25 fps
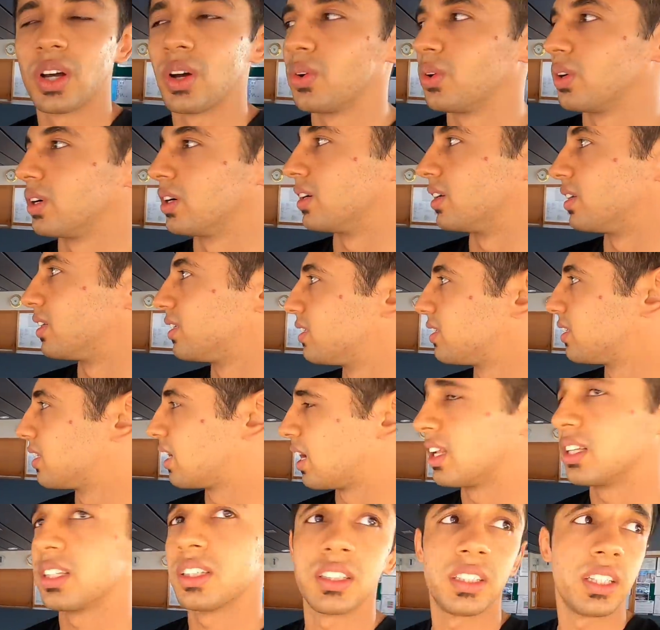now
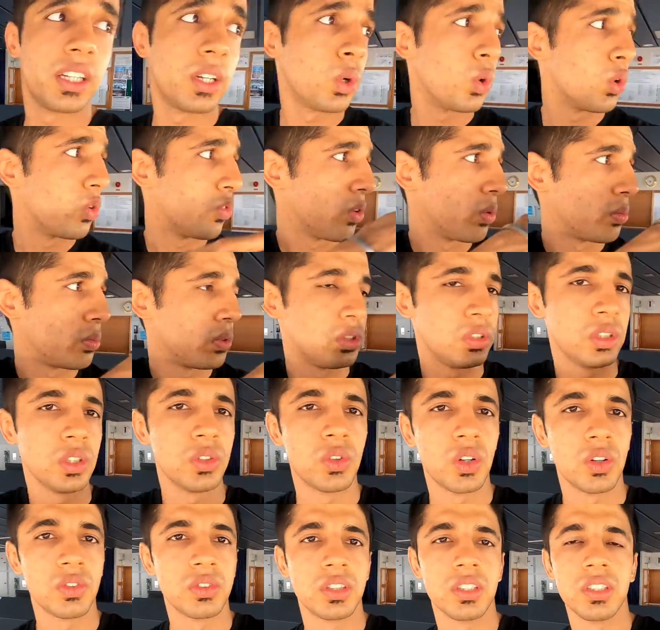I'll just take over from the
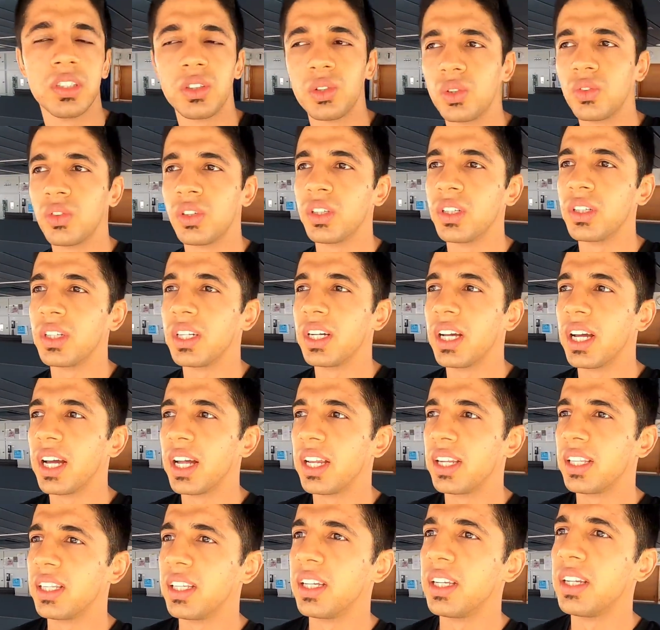chief officer, he's over here,
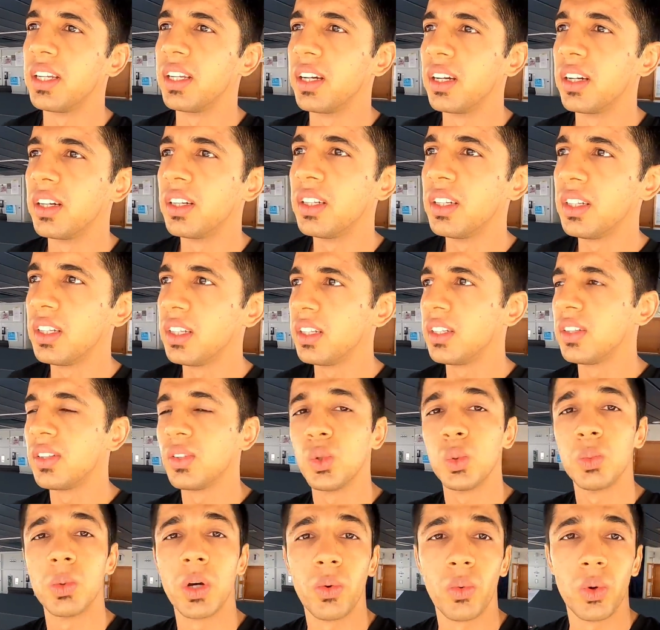and then
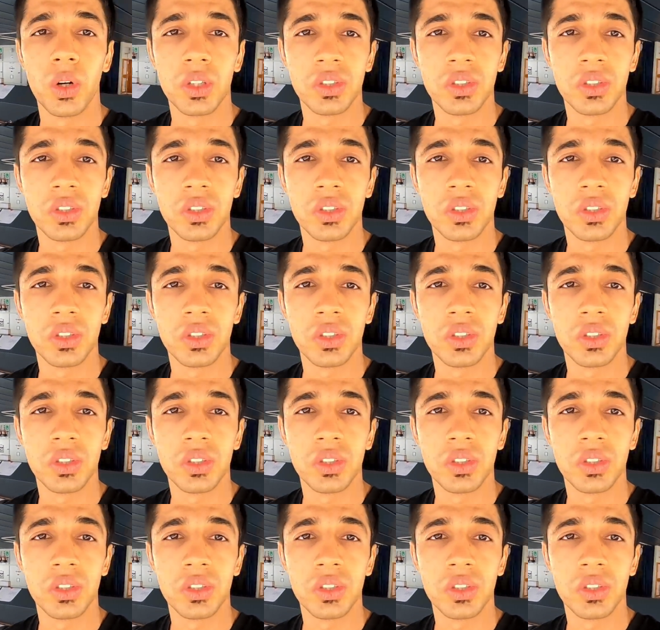do my